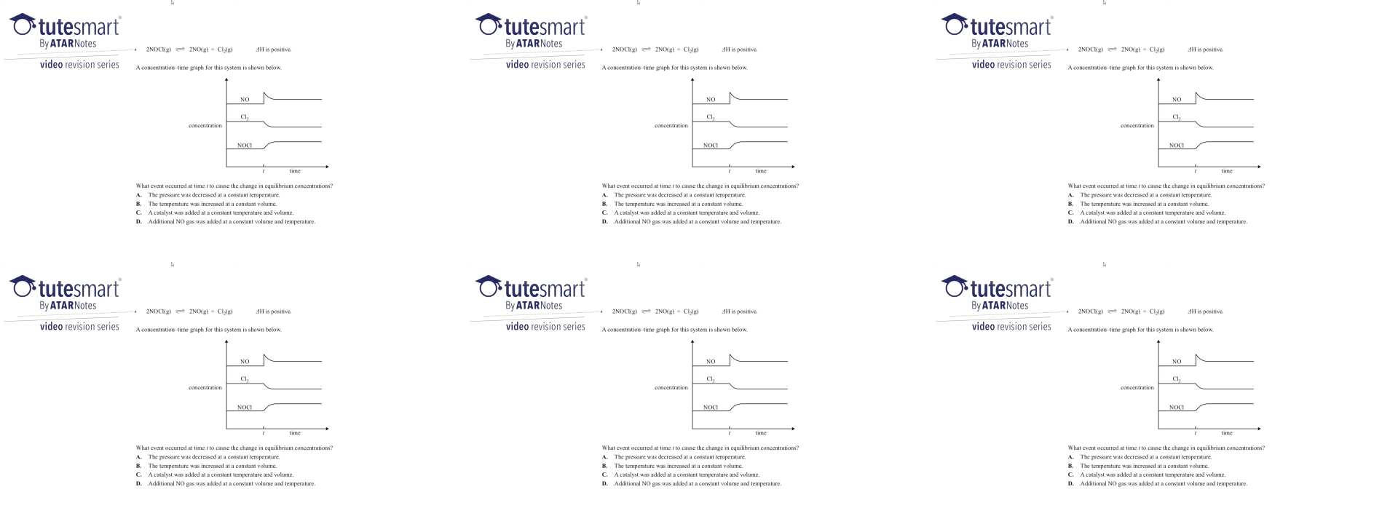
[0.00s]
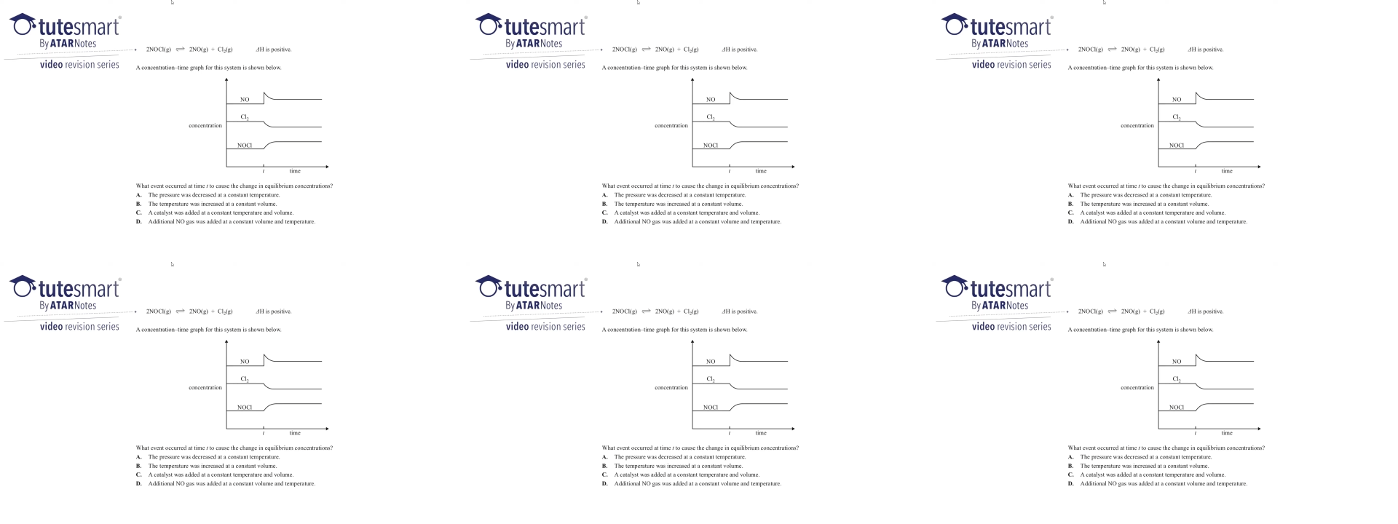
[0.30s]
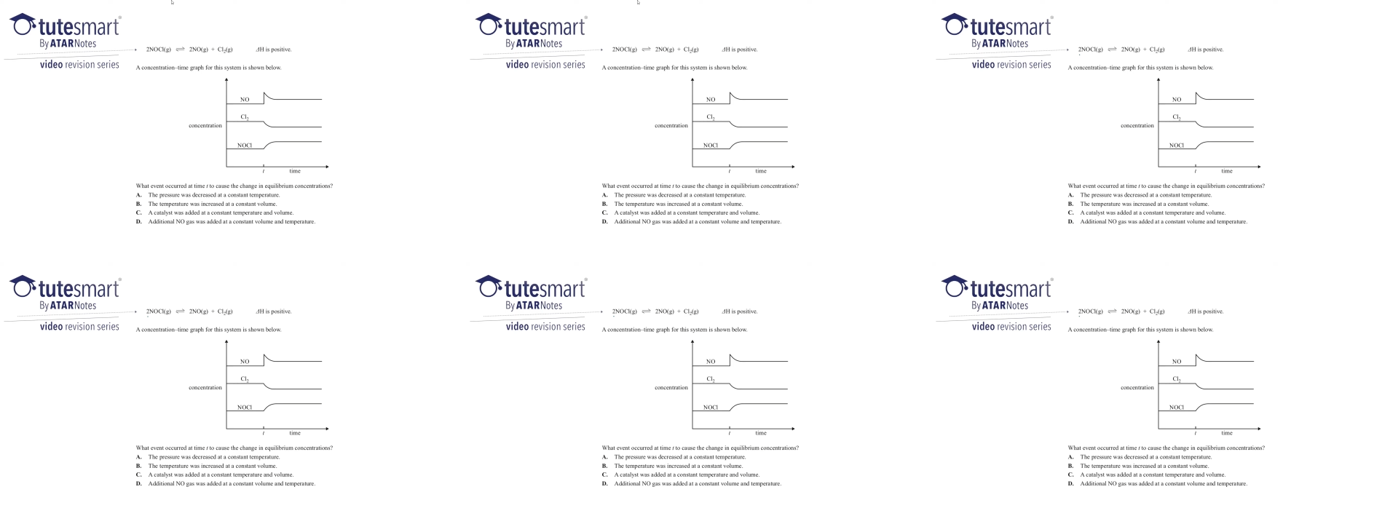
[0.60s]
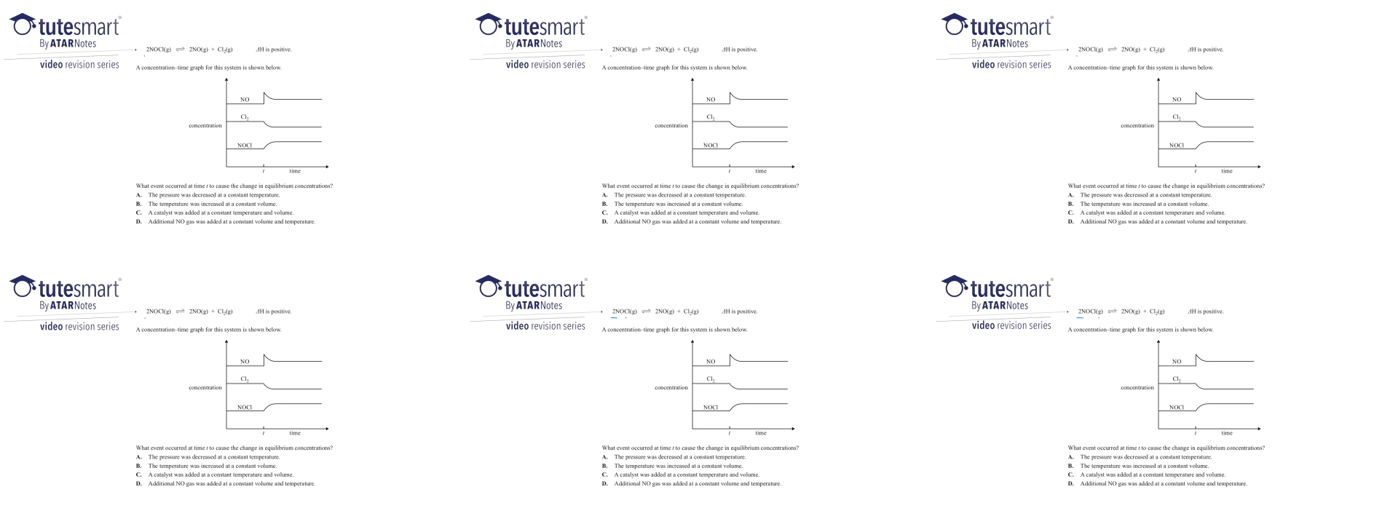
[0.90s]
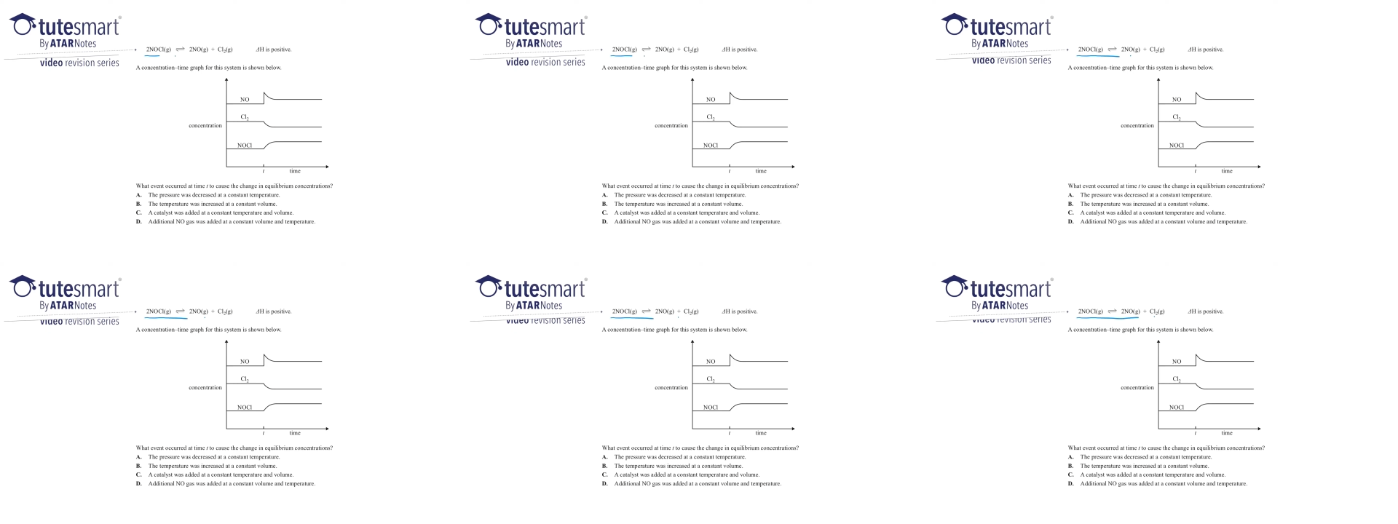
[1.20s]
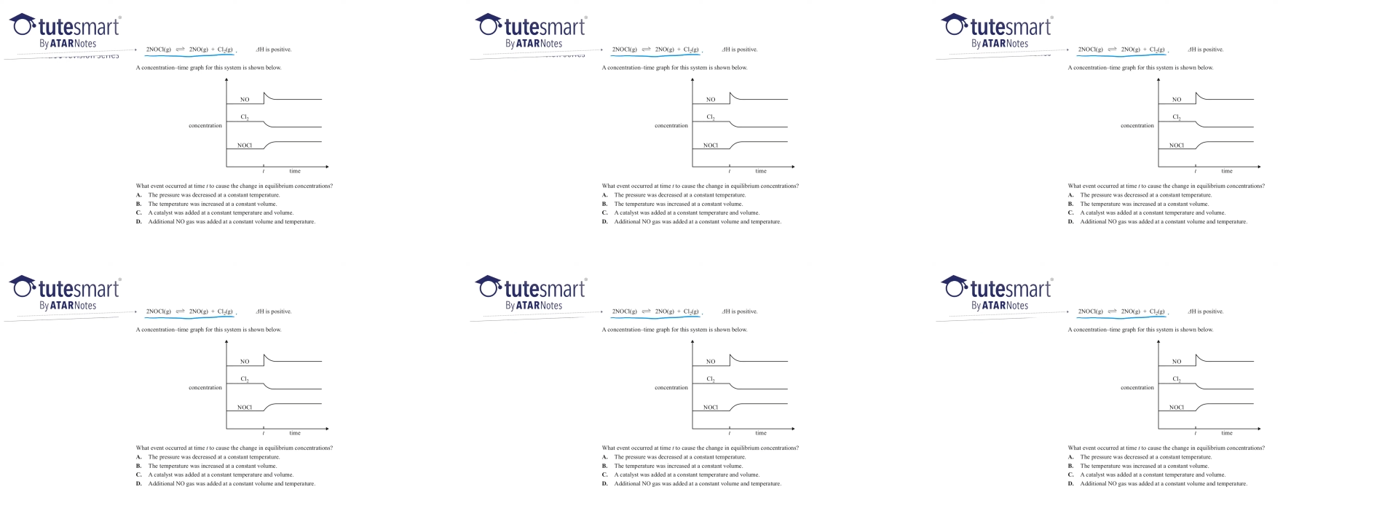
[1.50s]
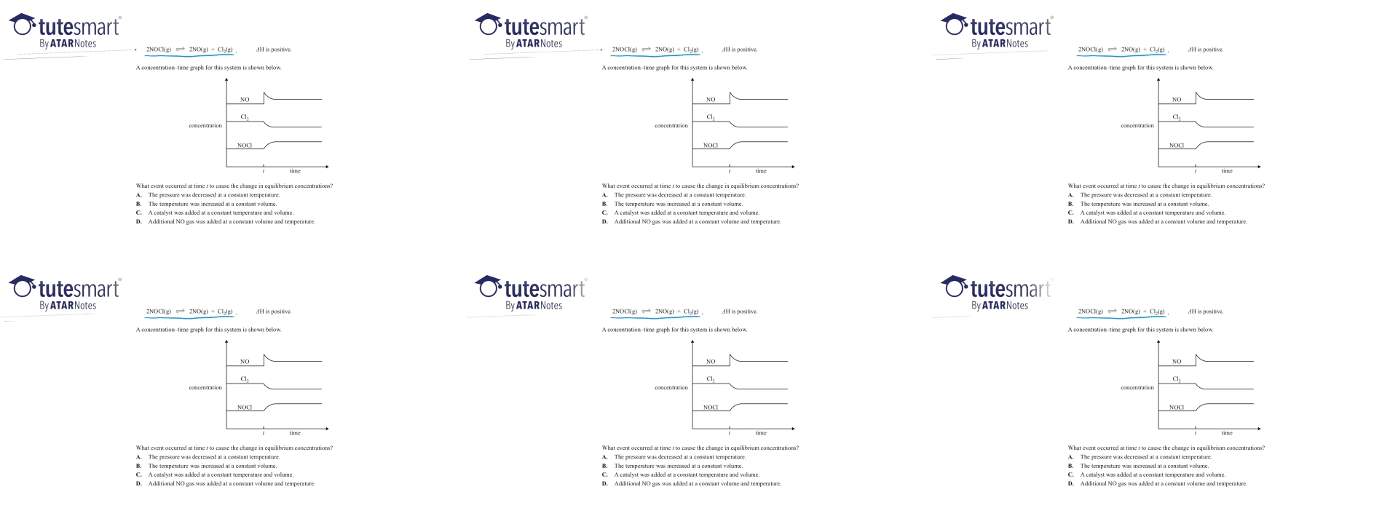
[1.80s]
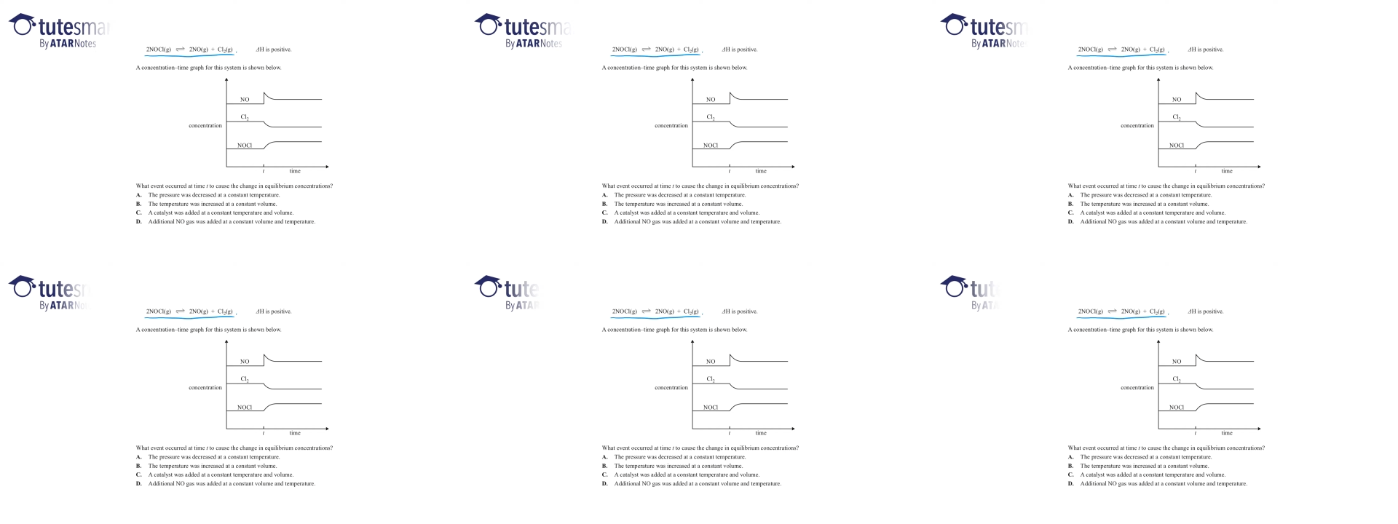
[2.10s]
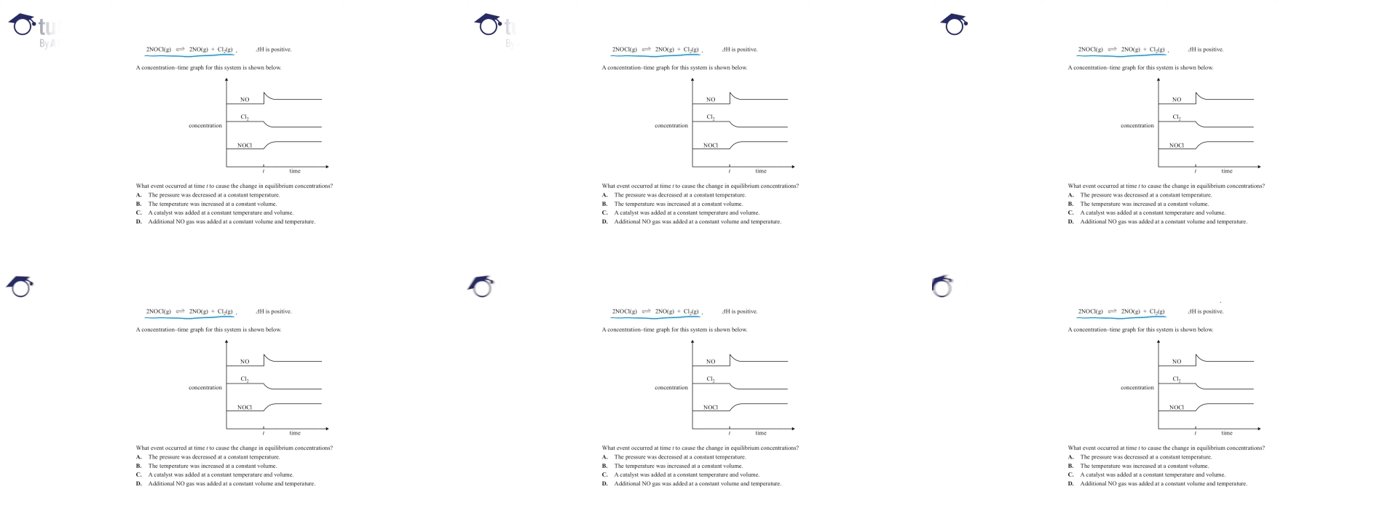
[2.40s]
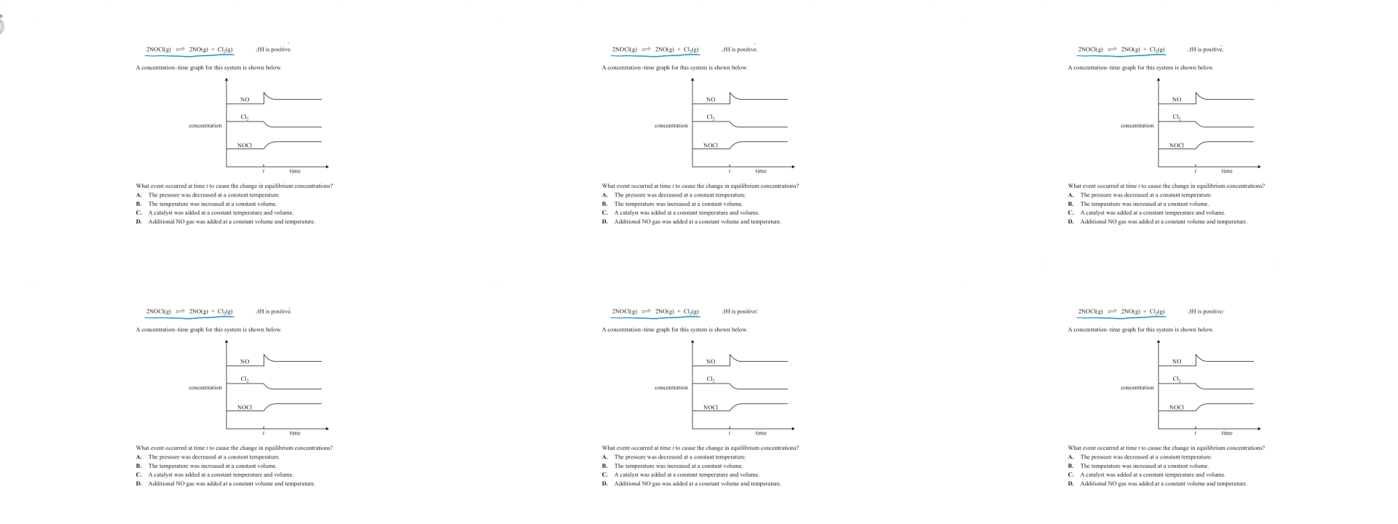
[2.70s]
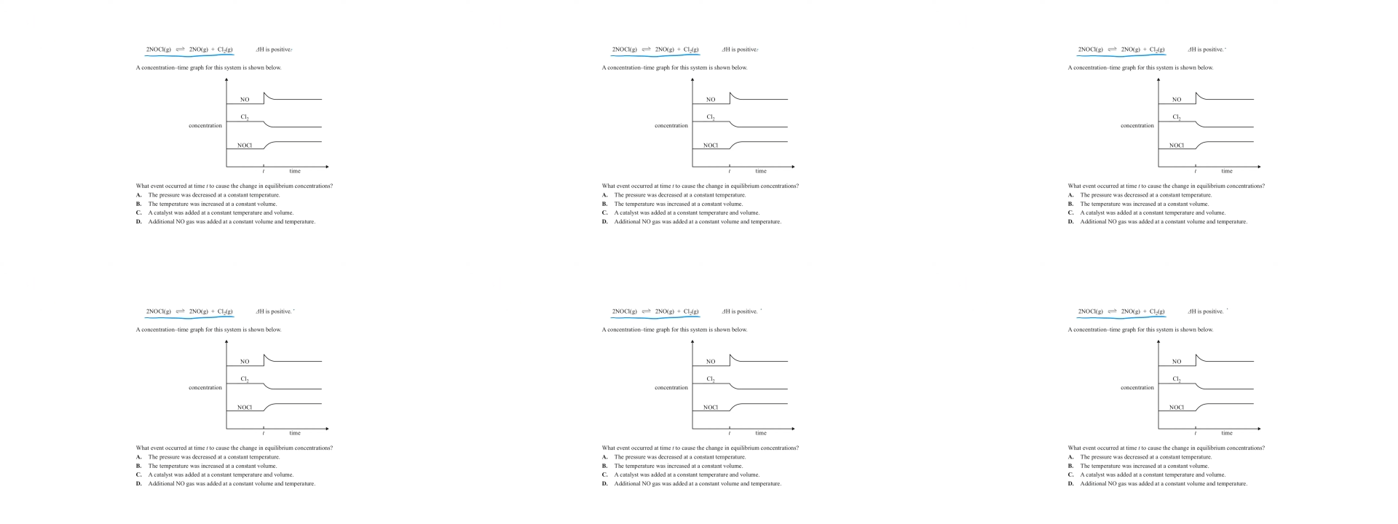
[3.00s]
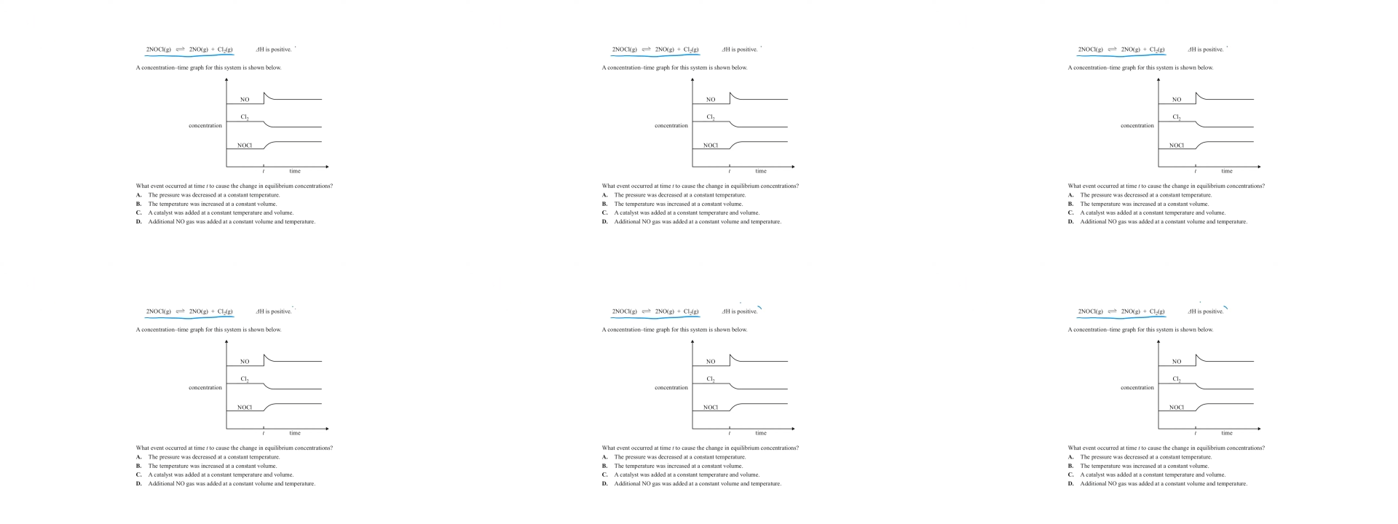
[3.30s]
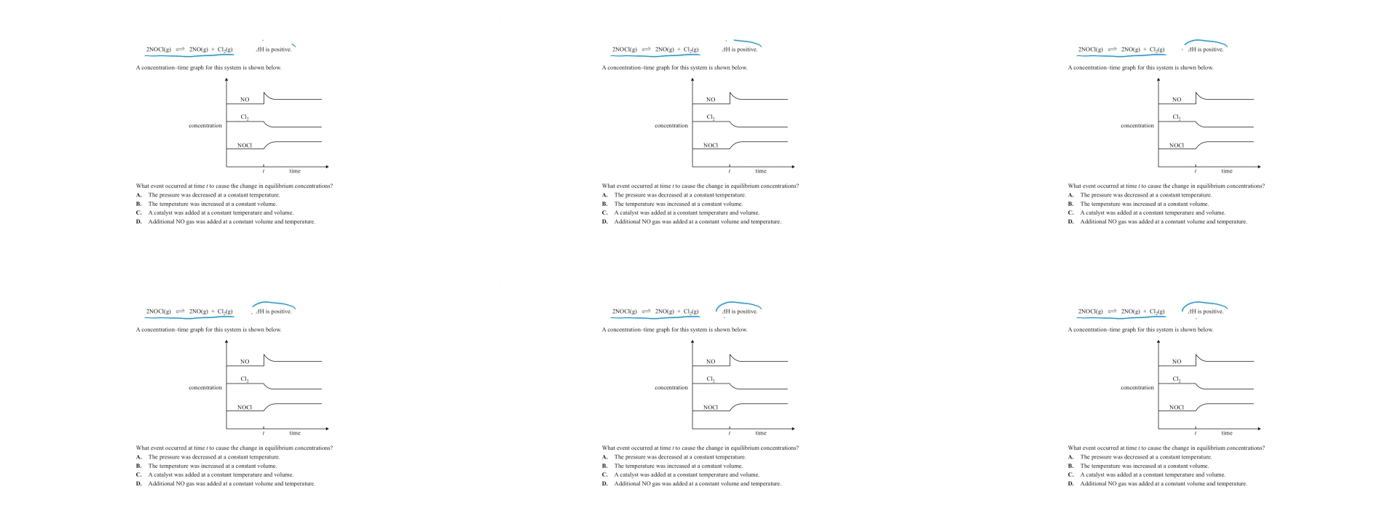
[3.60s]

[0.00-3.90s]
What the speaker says: (no speaker visible)